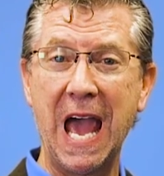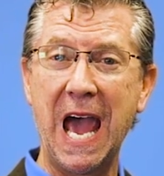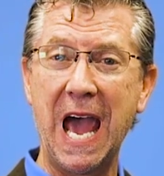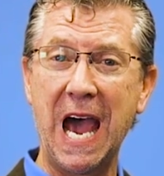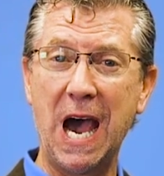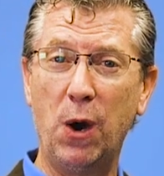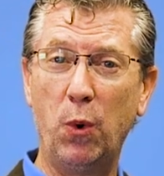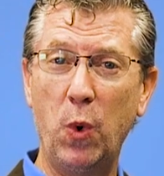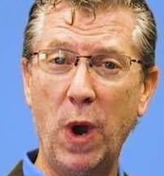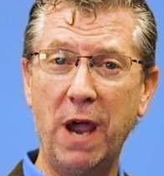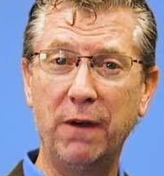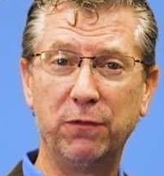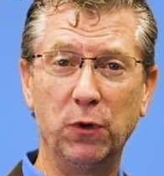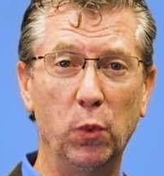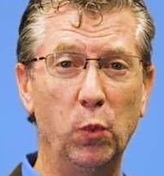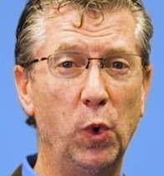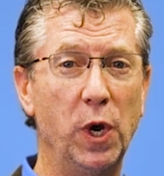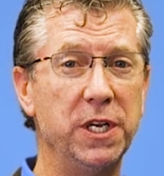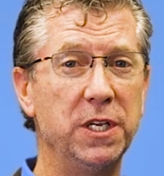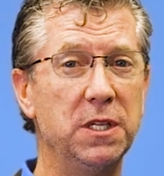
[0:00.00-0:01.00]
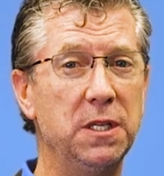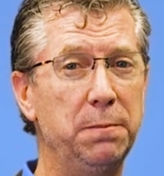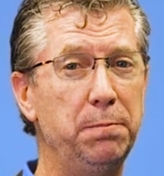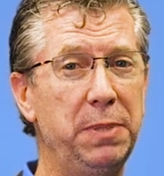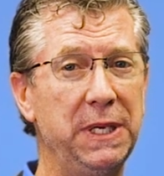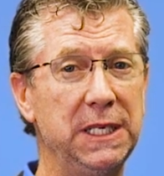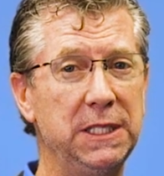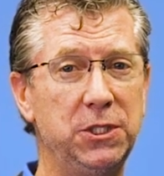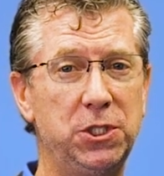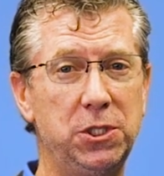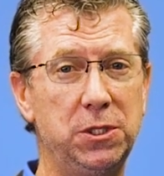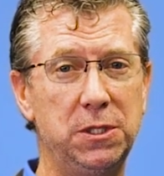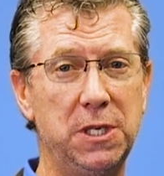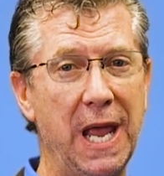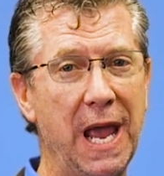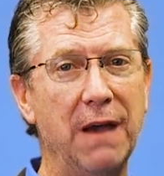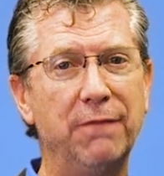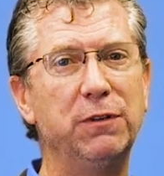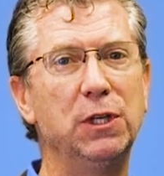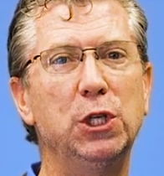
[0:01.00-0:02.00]
However, one of the big
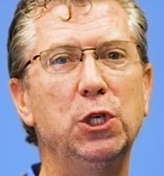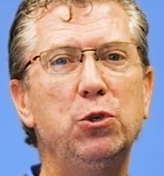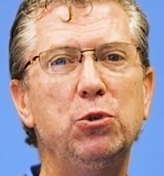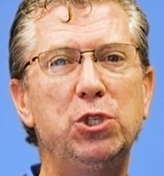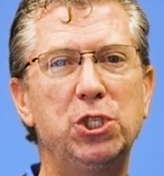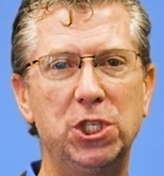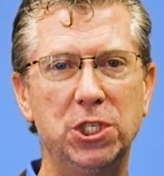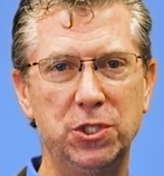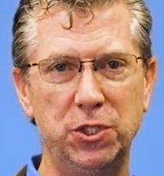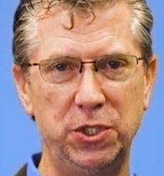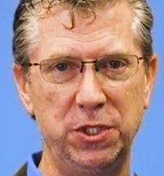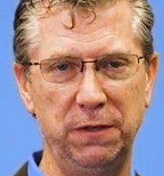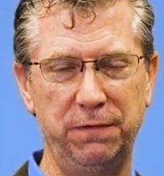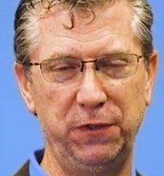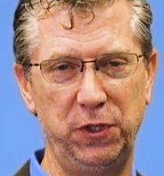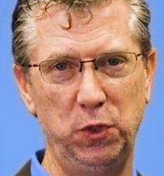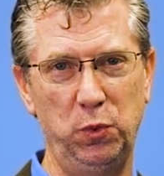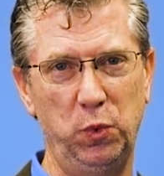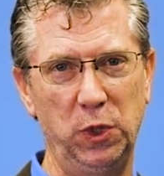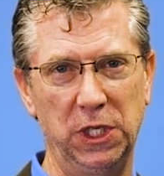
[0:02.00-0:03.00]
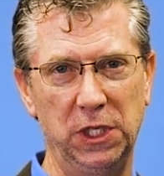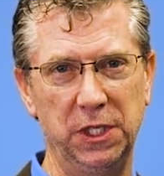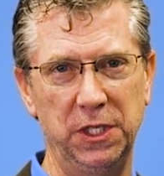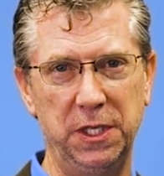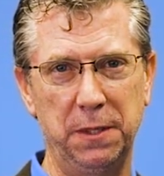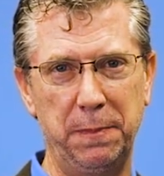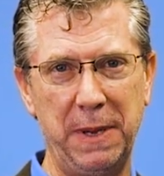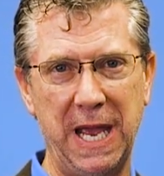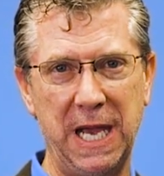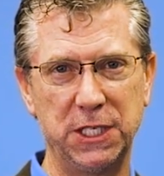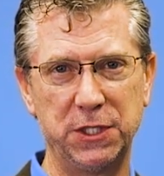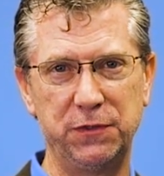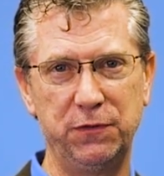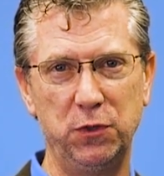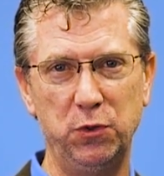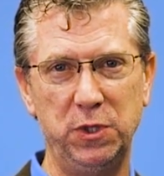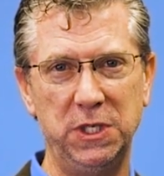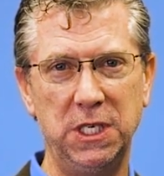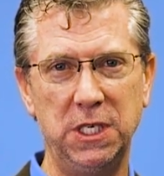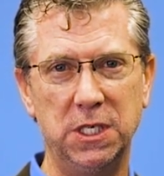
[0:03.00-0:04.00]
evolutions, if you will, in the past
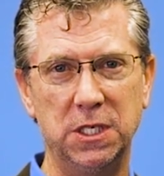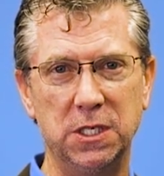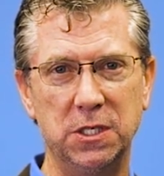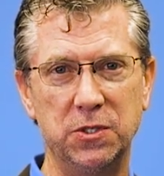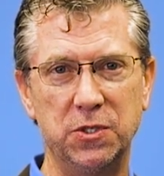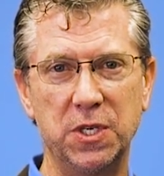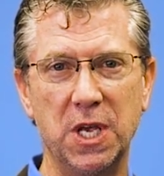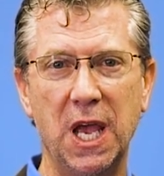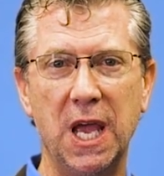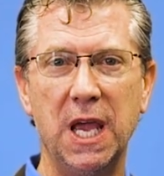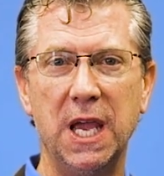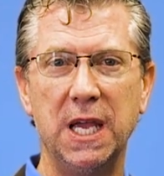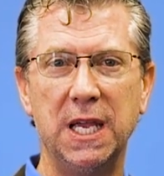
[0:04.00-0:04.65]
few years